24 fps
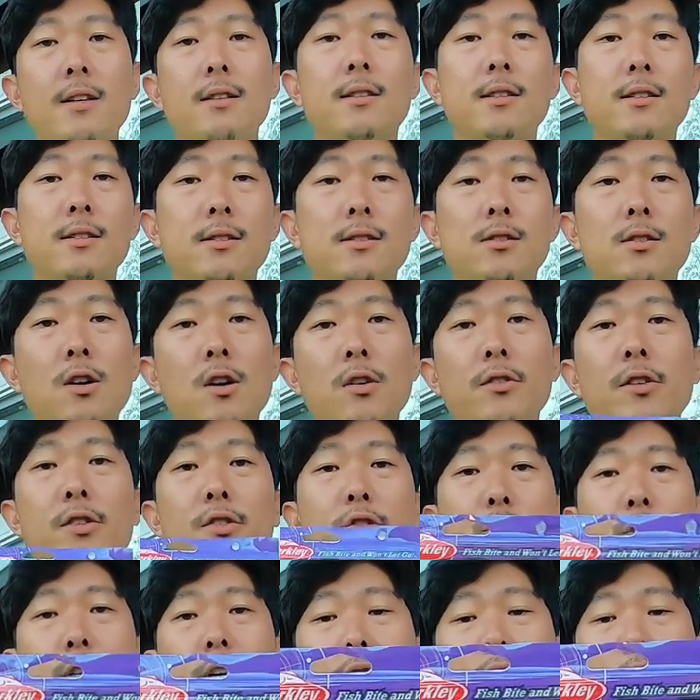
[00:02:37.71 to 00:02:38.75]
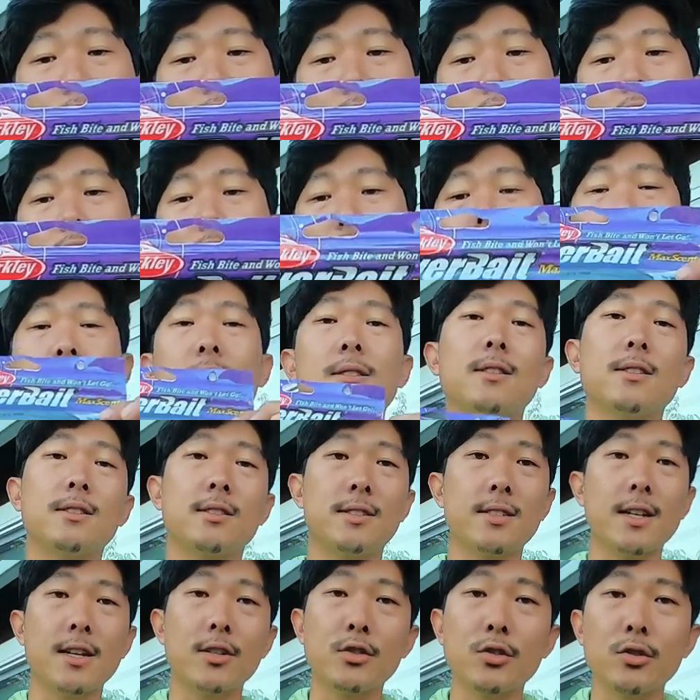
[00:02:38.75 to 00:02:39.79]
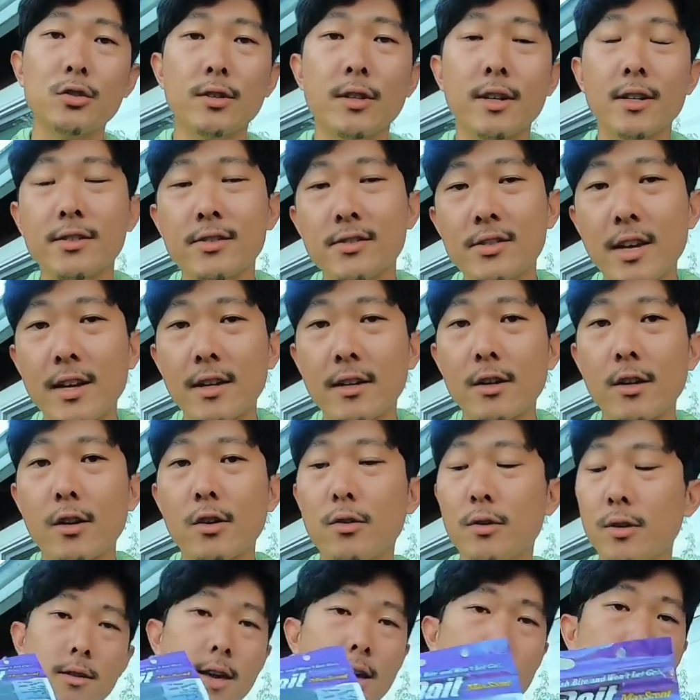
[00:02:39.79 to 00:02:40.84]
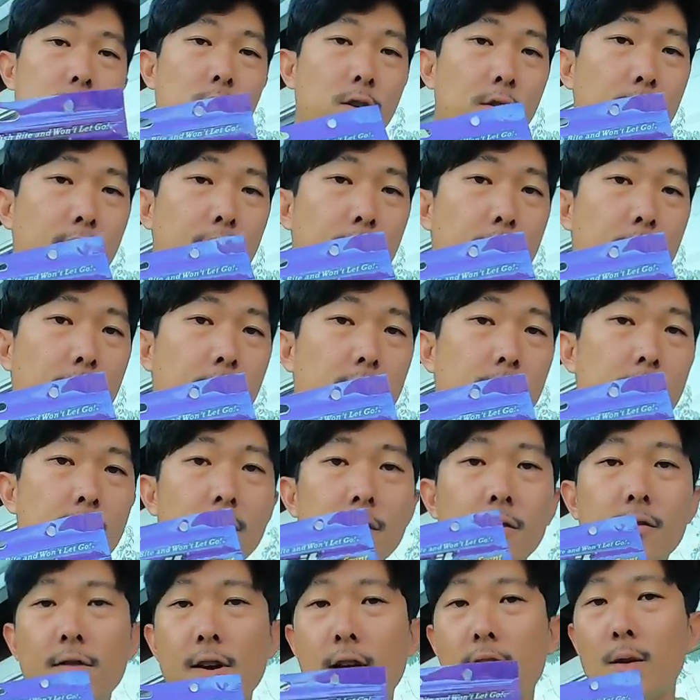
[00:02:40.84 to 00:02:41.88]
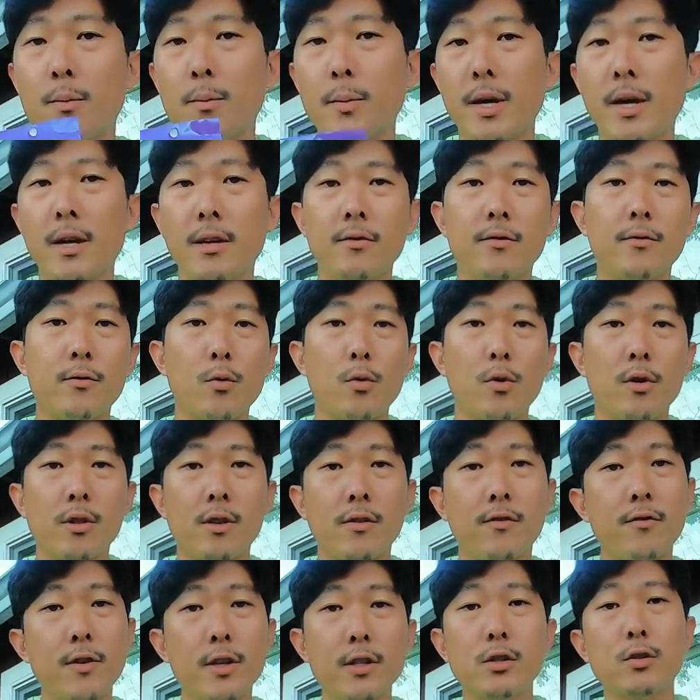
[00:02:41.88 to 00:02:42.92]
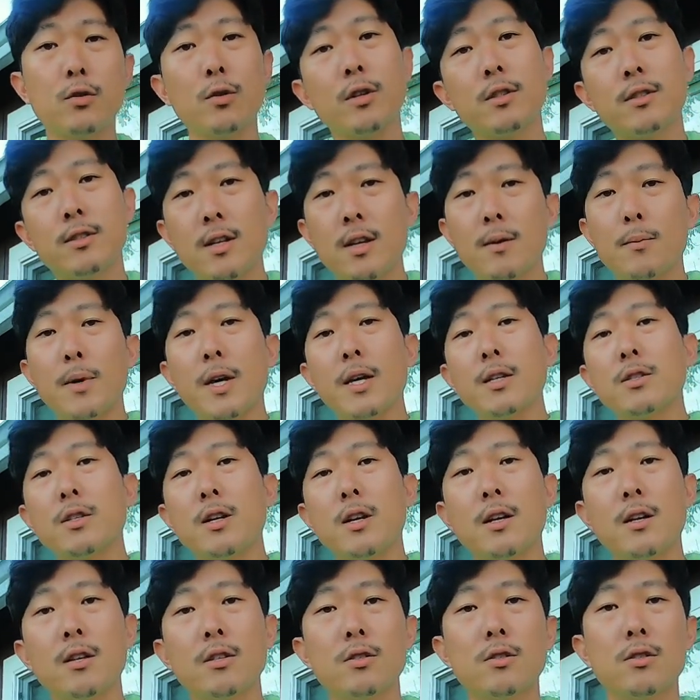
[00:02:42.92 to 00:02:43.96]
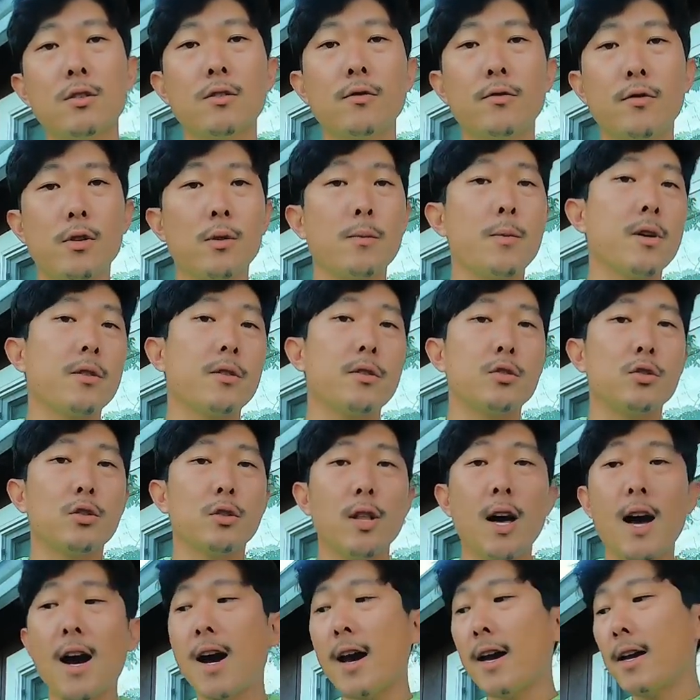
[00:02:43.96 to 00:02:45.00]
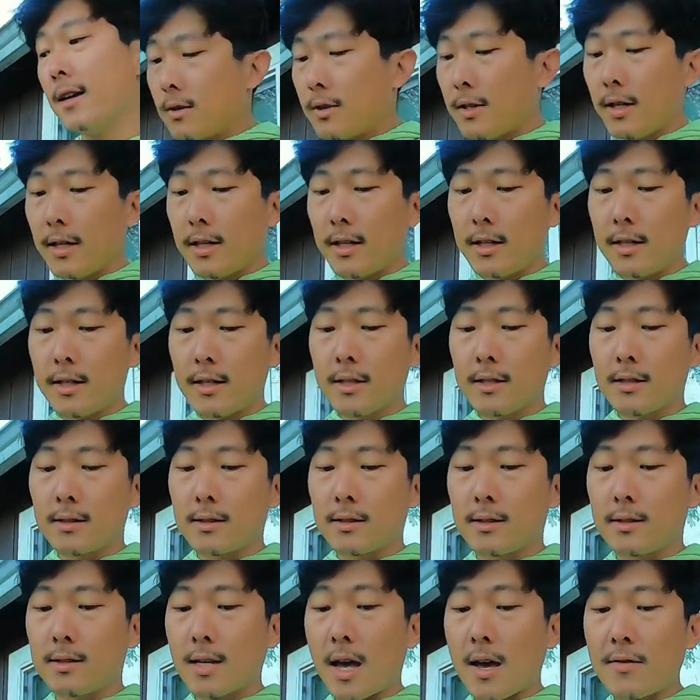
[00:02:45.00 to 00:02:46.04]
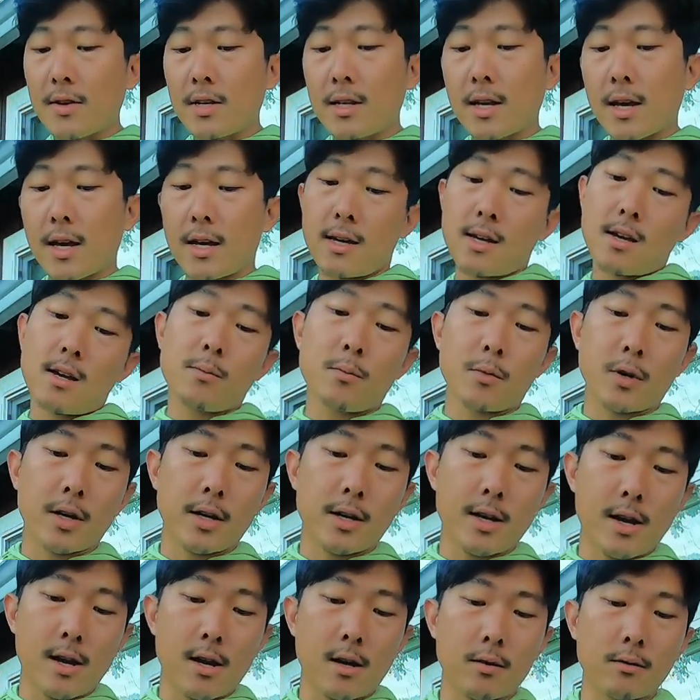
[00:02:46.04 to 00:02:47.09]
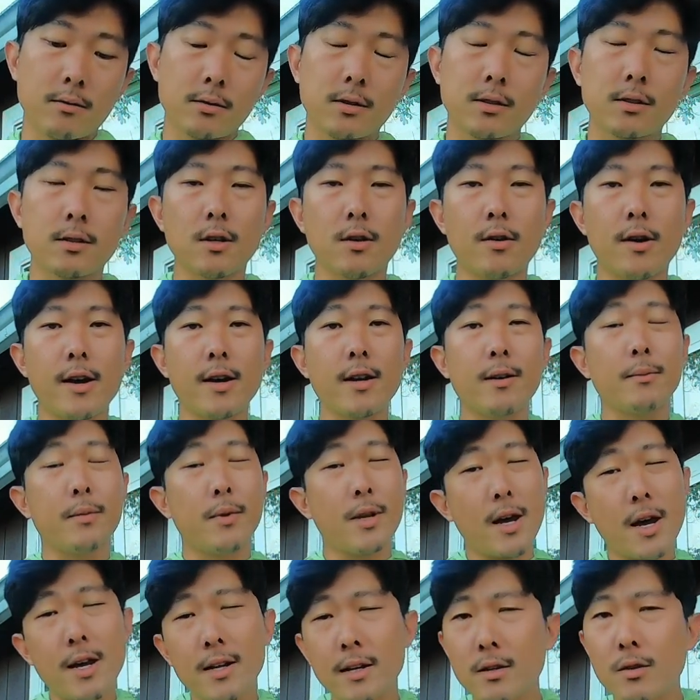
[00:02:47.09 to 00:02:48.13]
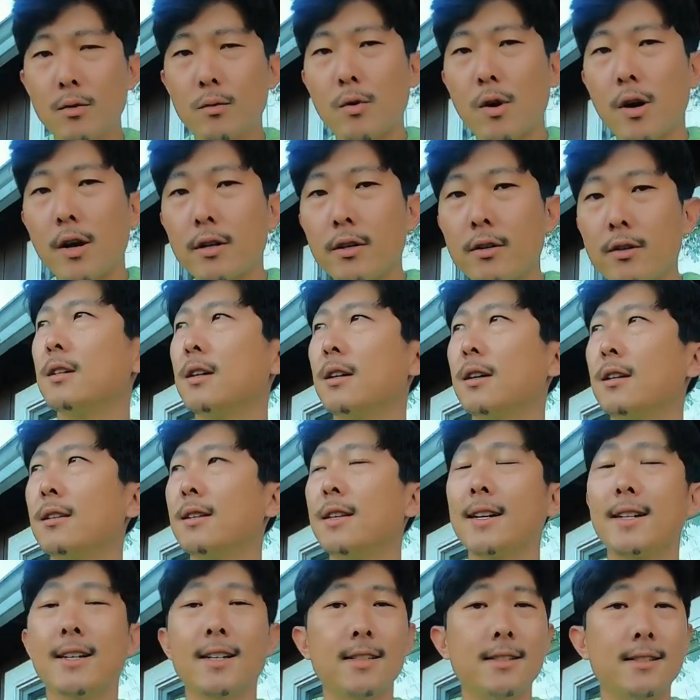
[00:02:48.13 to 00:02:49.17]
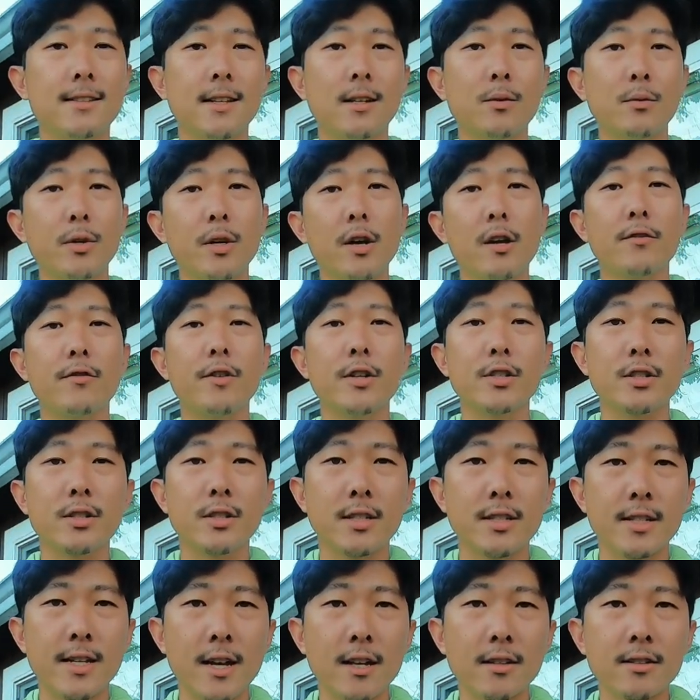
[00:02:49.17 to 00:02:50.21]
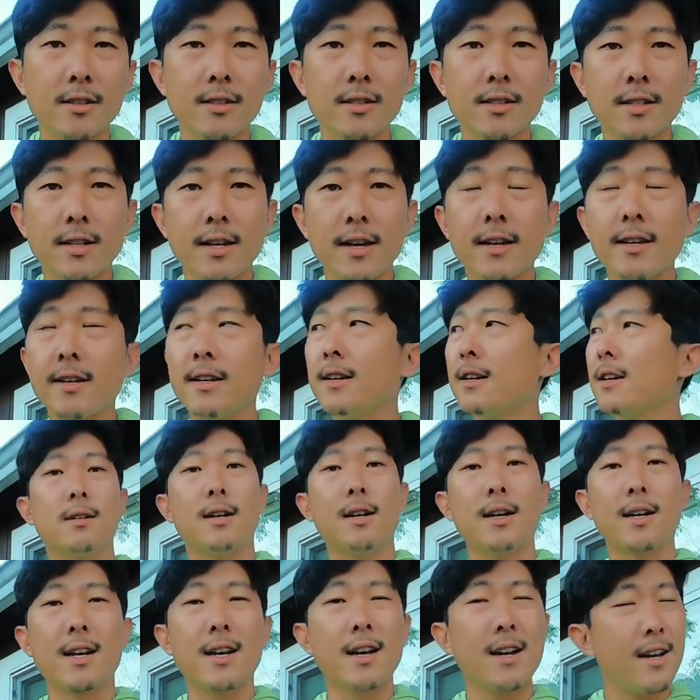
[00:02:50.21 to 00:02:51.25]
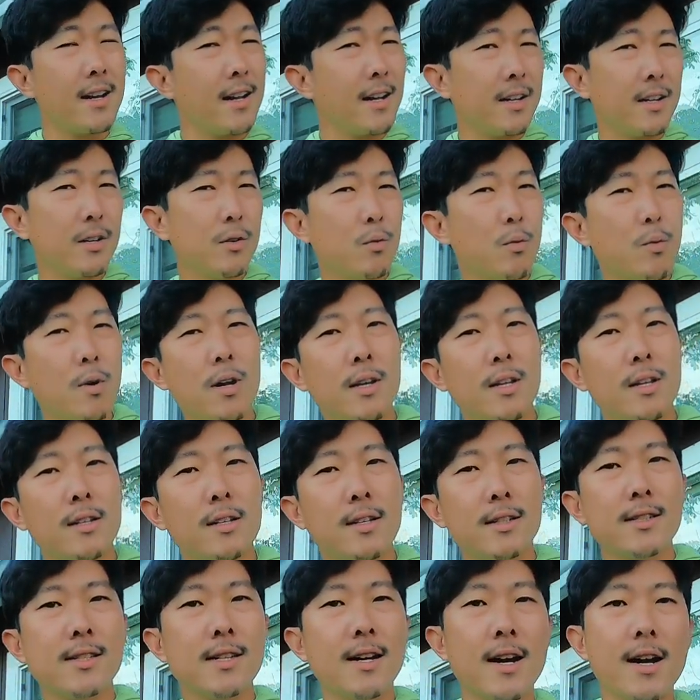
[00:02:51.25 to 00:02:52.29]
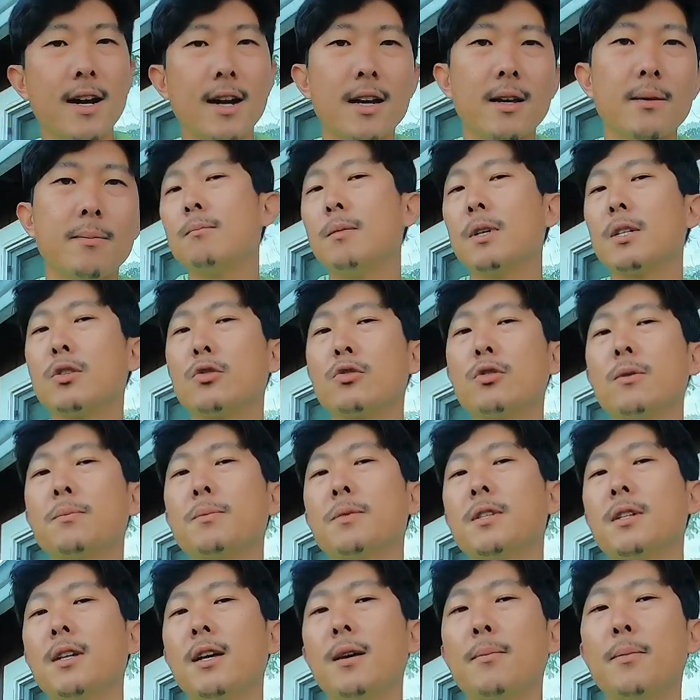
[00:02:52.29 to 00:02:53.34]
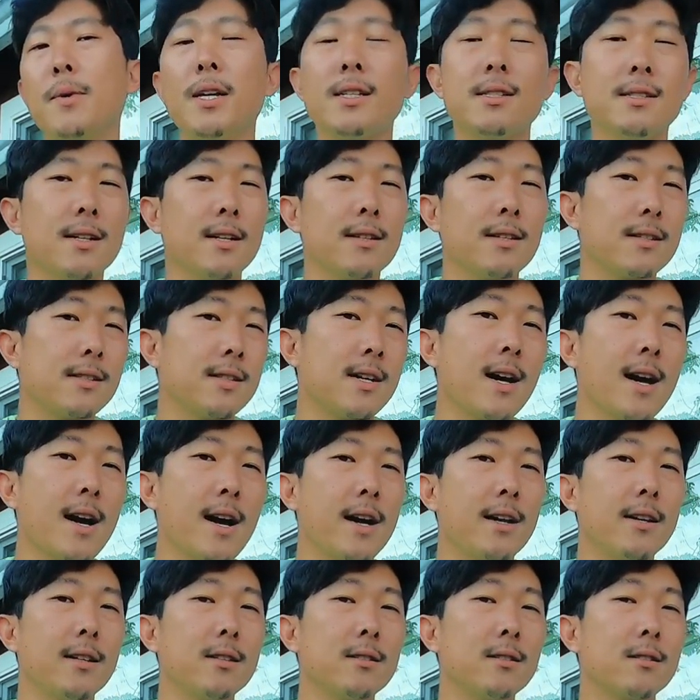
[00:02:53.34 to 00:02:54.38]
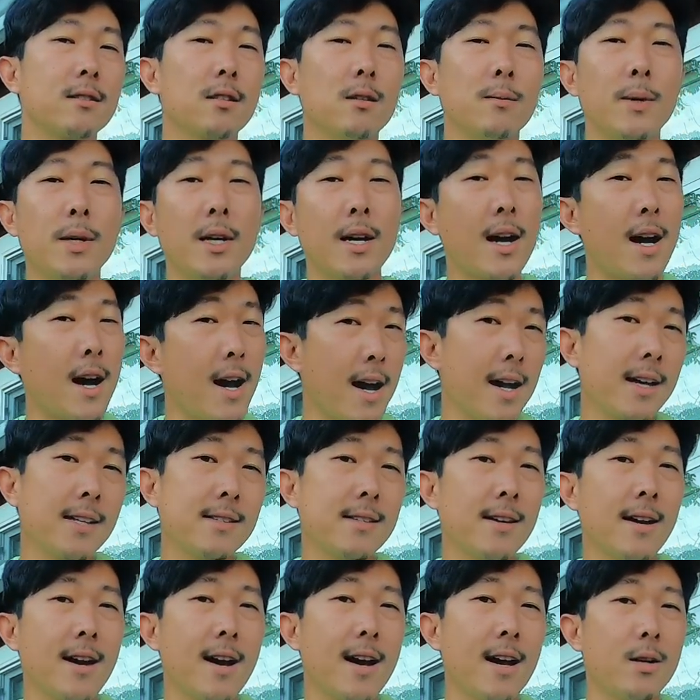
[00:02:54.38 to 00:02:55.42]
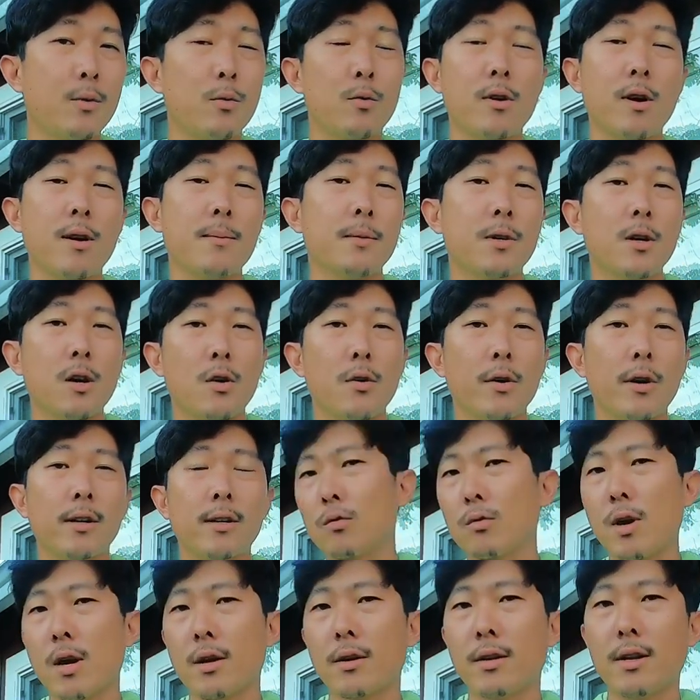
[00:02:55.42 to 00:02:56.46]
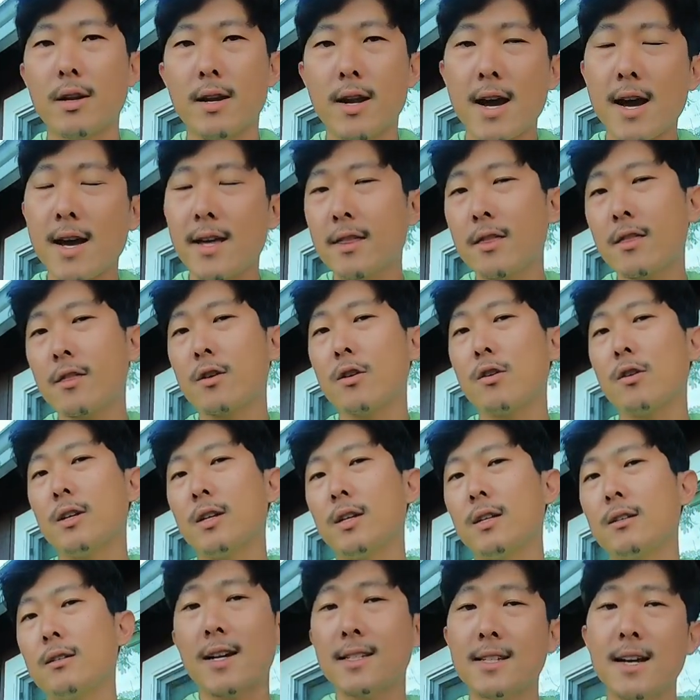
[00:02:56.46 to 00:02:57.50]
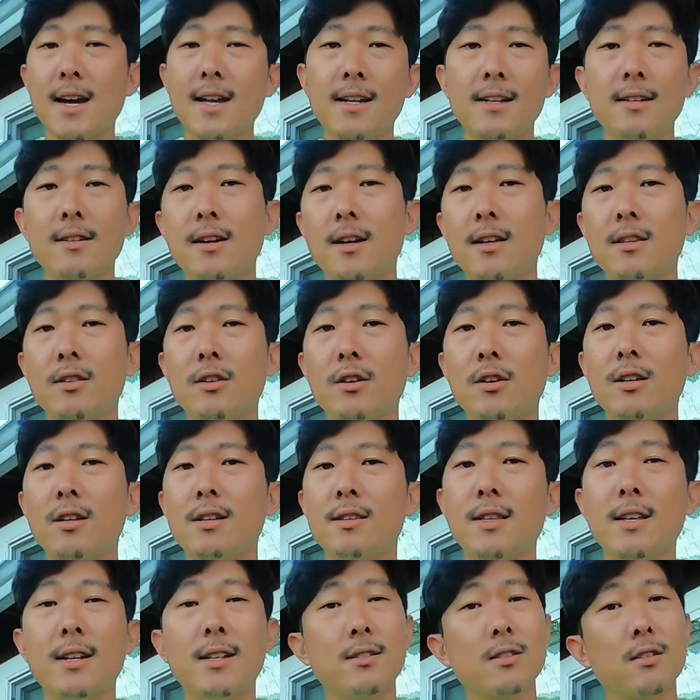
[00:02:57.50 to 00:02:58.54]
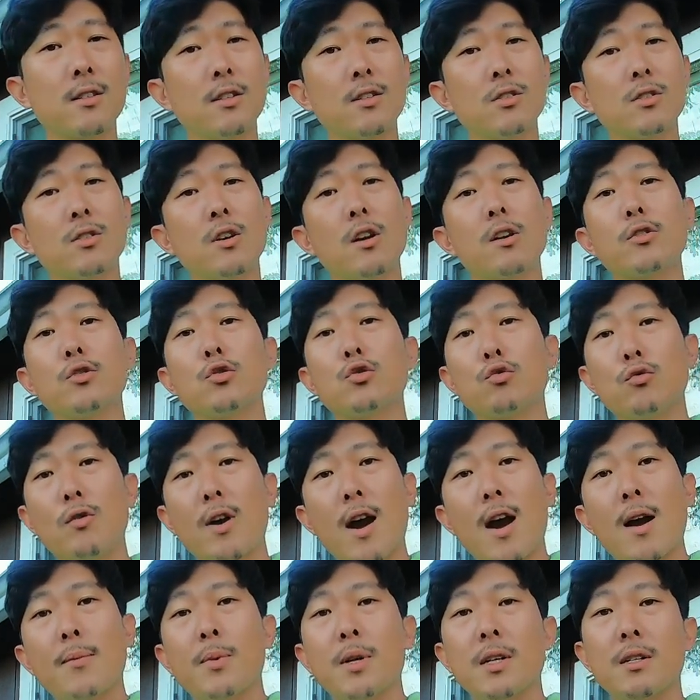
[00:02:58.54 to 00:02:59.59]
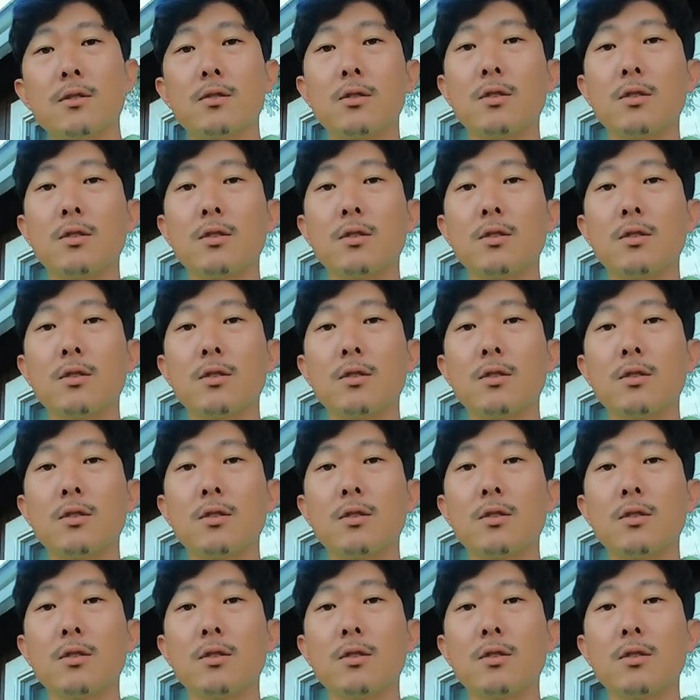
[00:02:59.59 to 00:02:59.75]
This is called the General. This is essentially a Senko. That is our 5th and final bait for the Fish USA bait challenge for the month of July. It is 7 a.m. right now, so I am not on the water. Like I said, we are fishing the Delta today. I kind of wanted to time my trip today based on the tide. It's going to be a high tide where I'm going around 9:30. High tide at 9:30, and then it's going to start dropping.